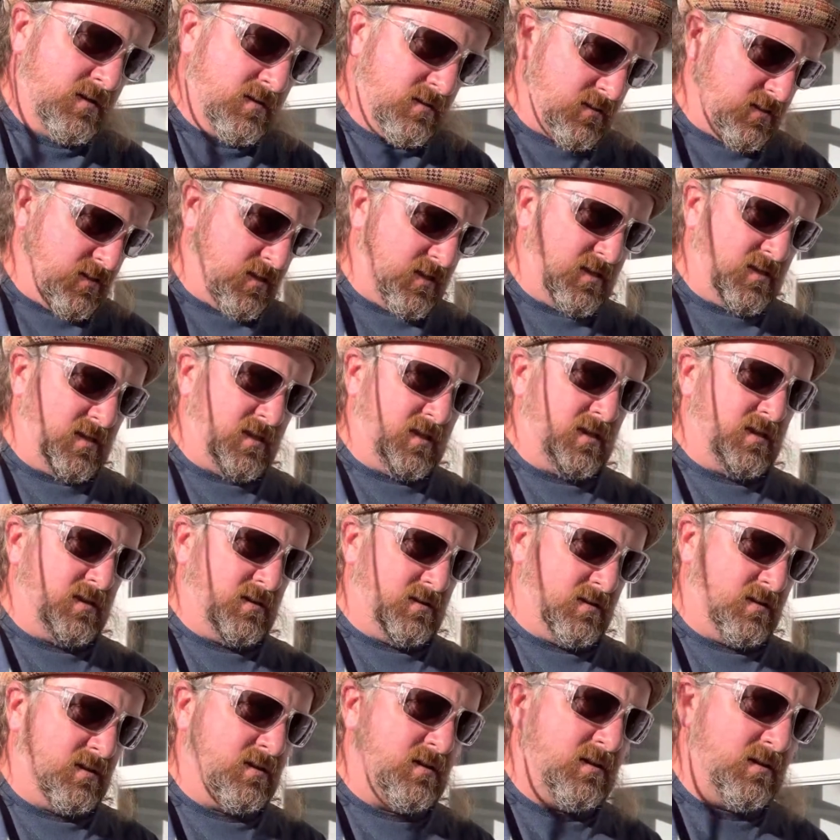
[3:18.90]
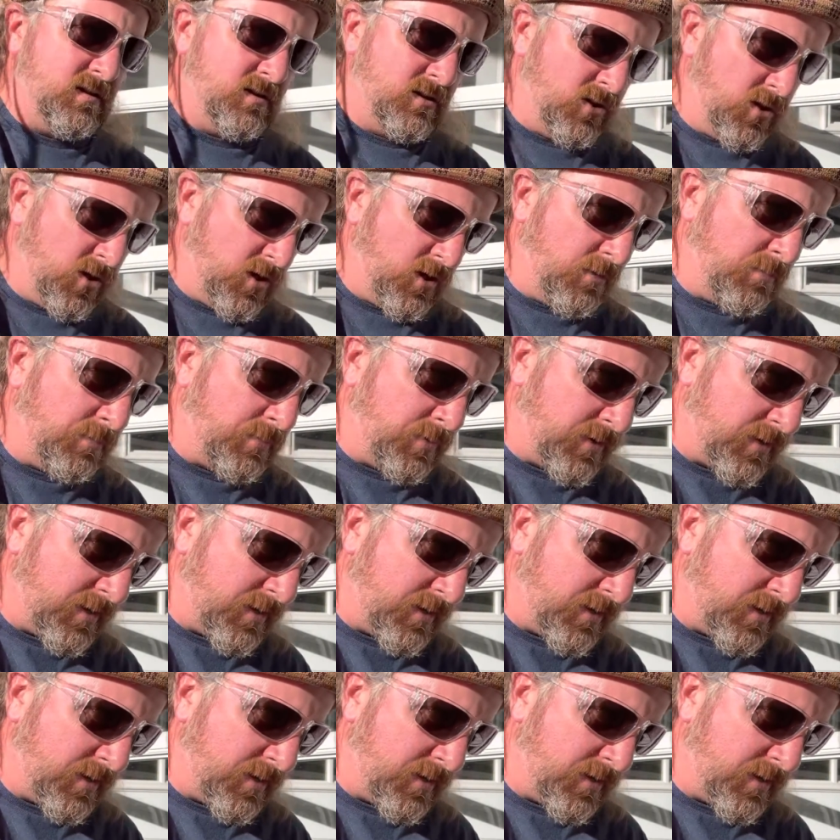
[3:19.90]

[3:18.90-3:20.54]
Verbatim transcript: Giddy up.